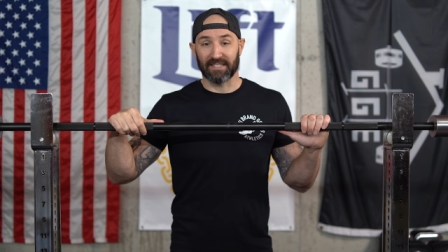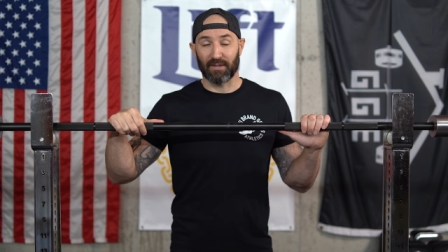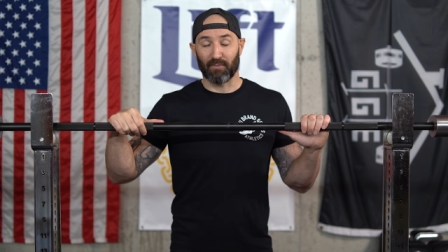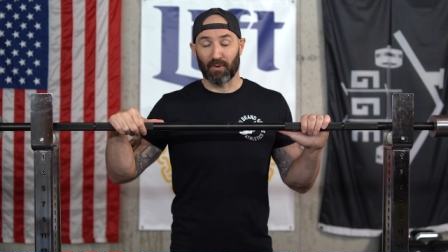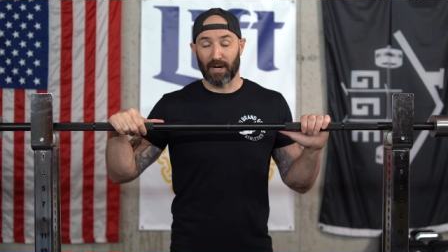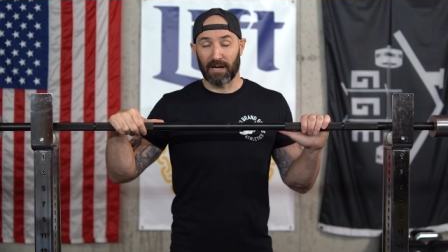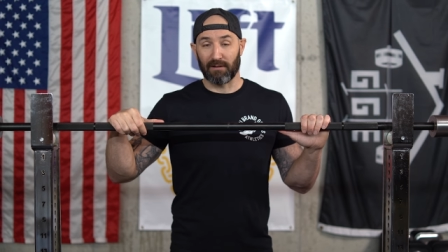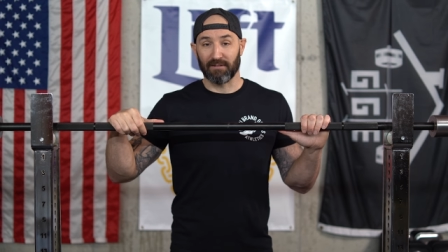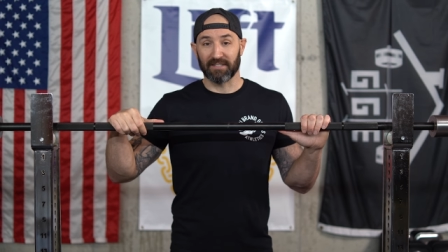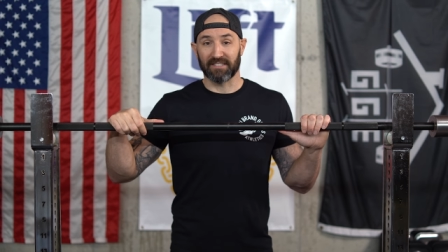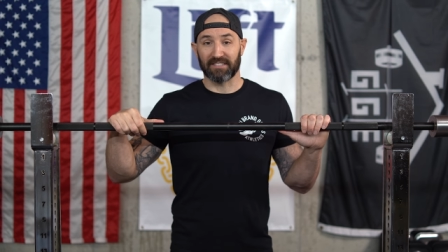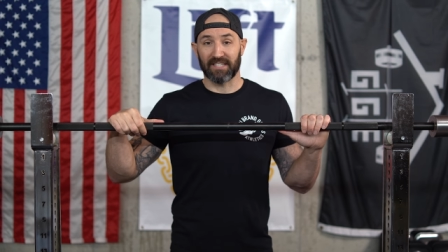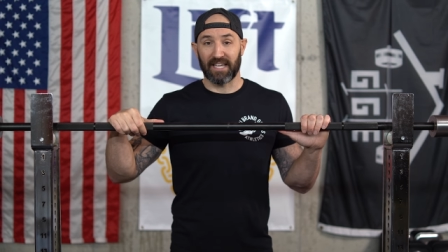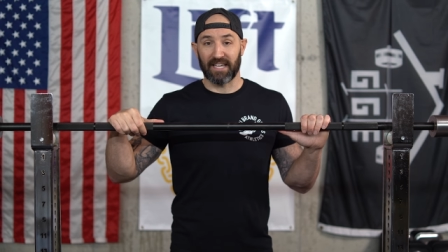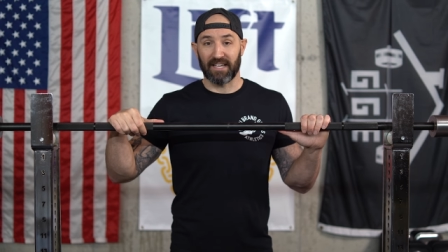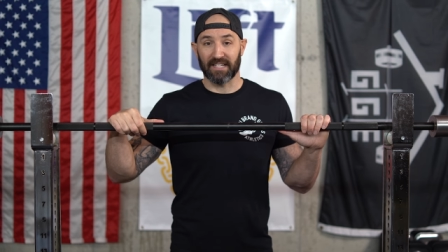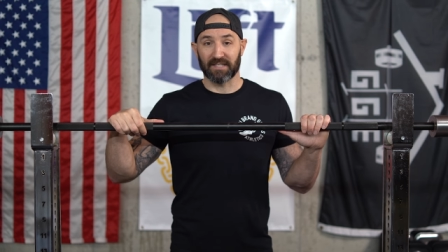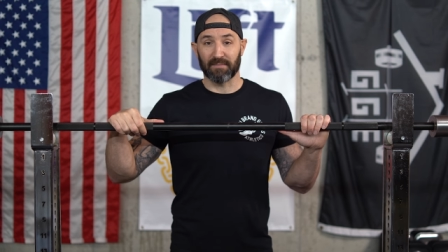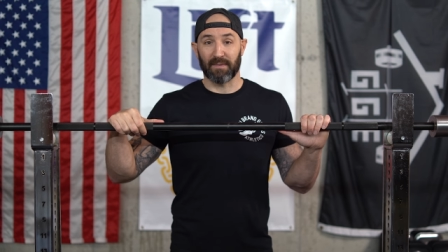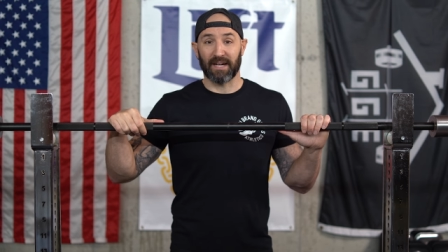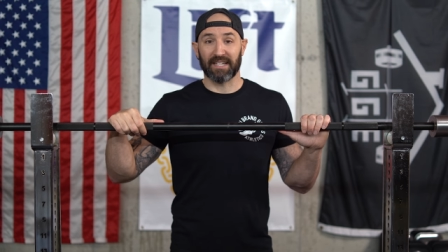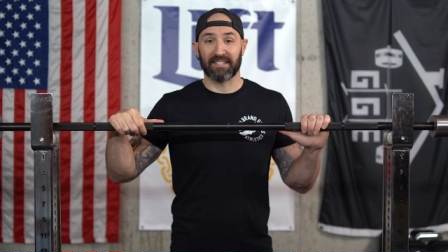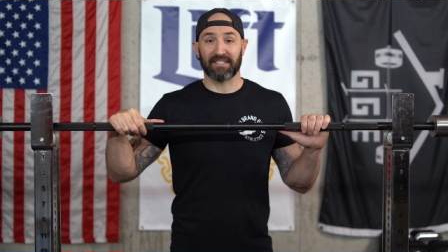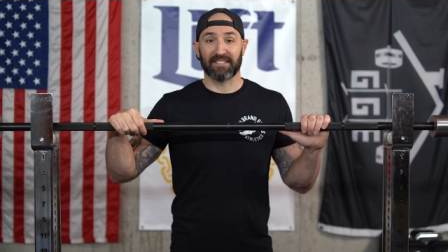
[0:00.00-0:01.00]
And what I will say
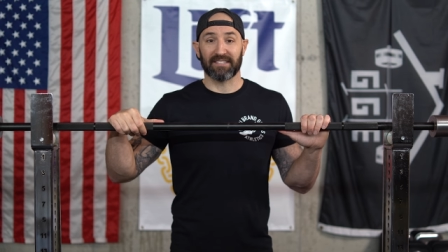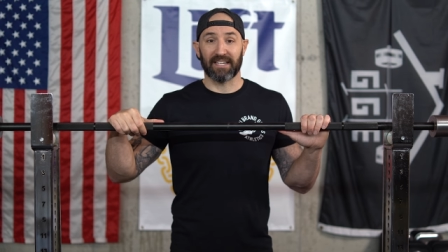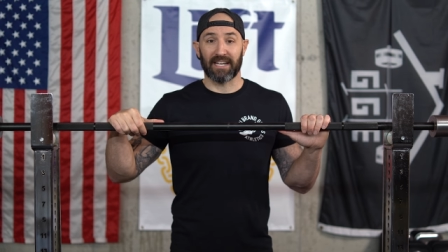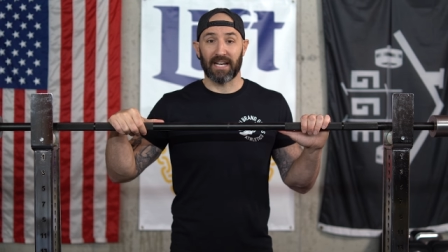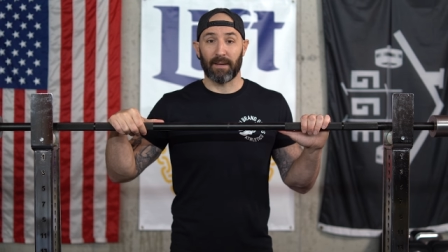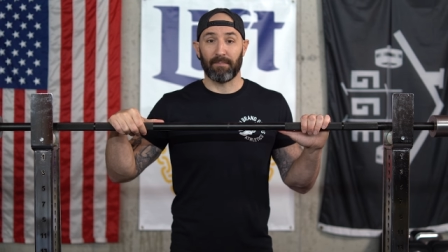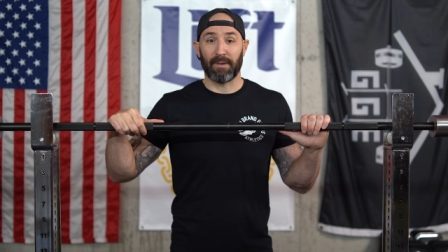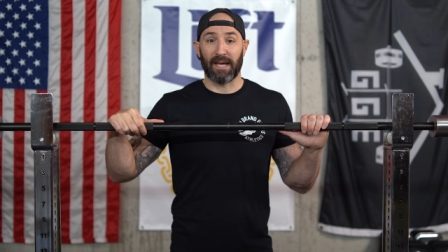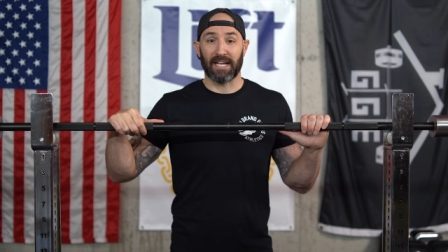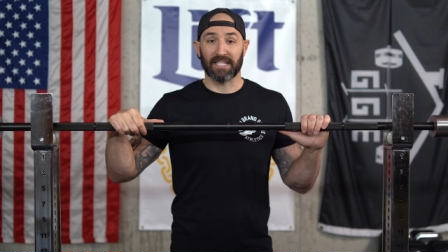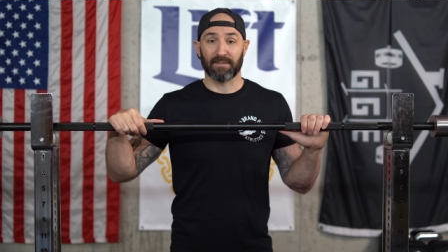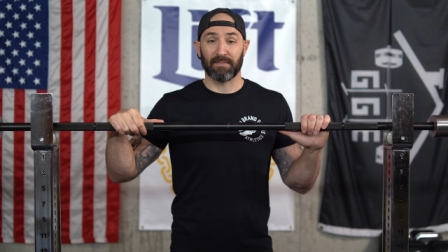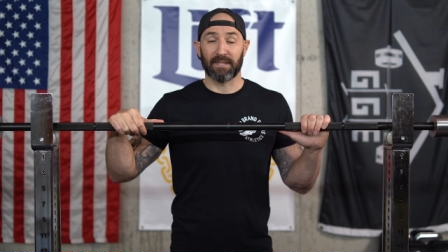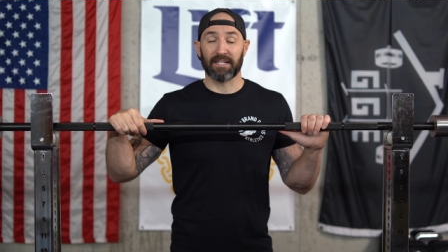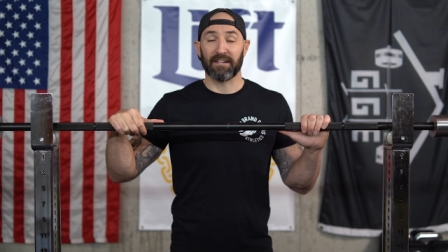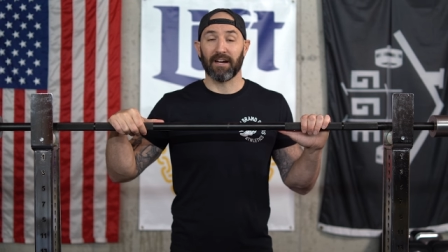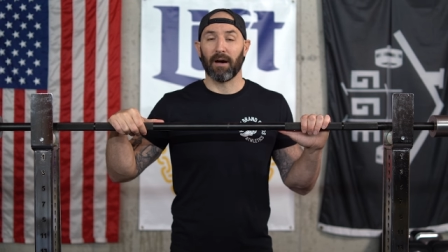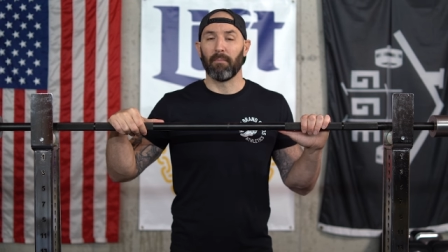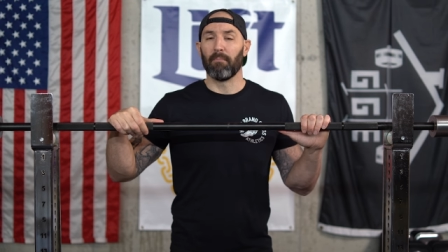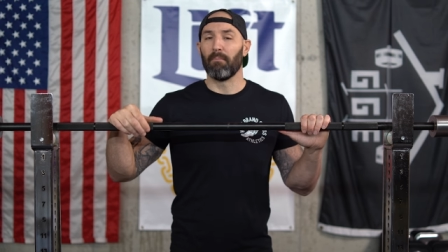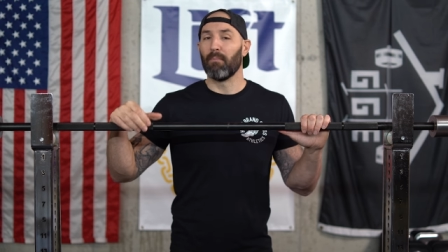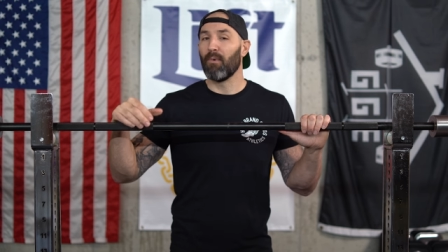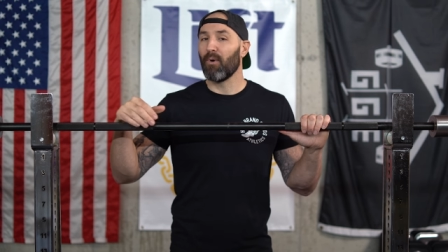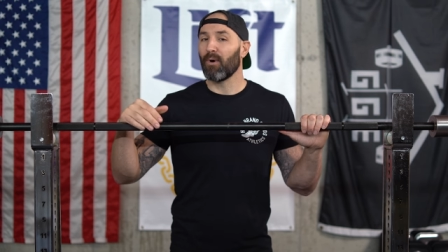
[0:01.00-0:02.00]
is my setup has
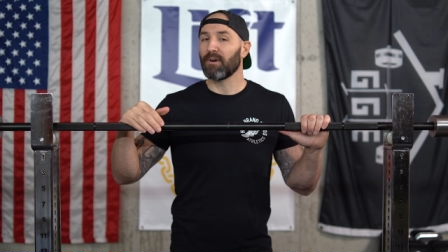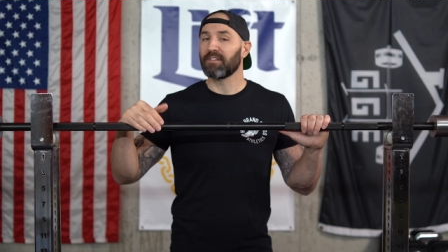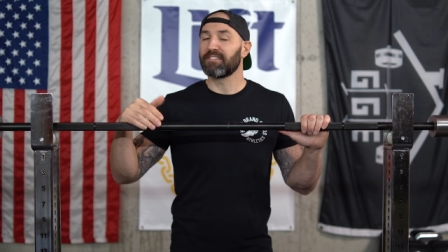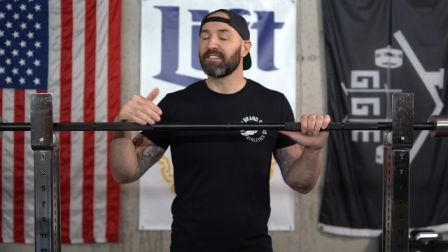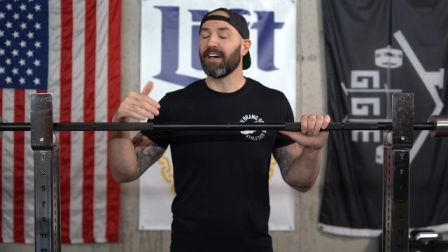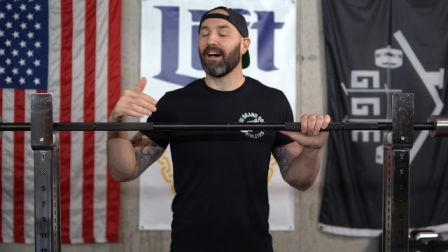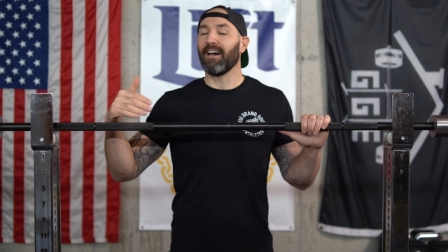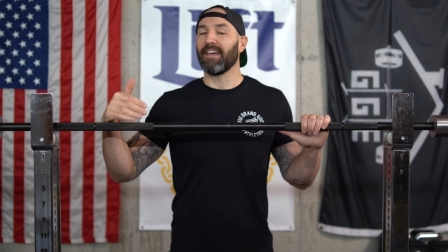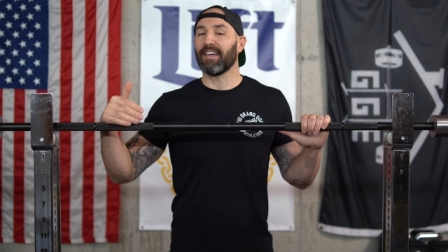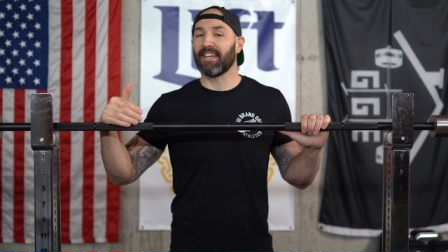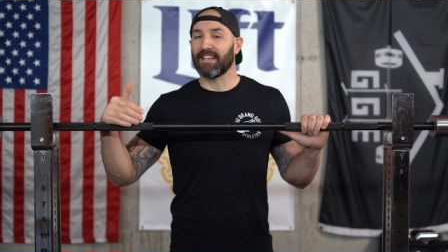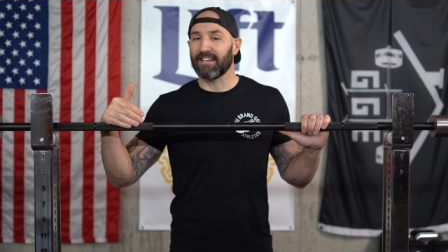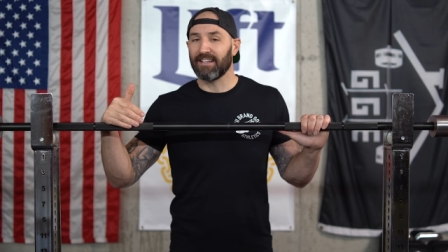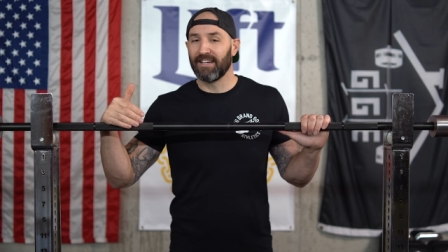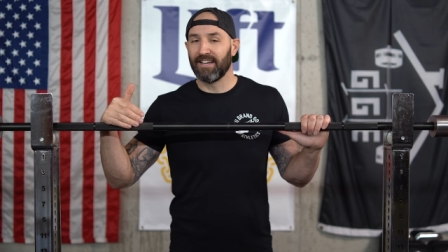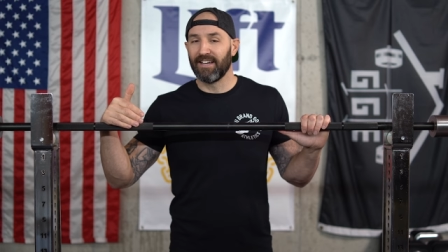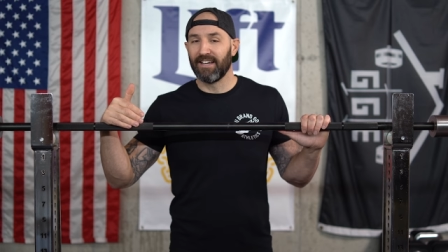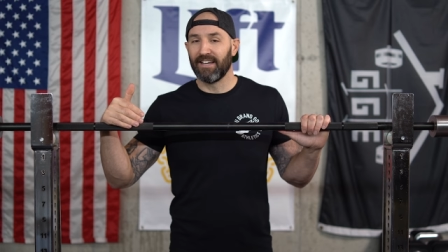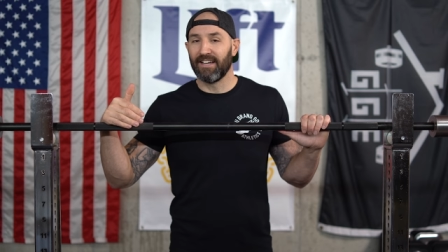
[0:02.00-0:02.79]
become more tight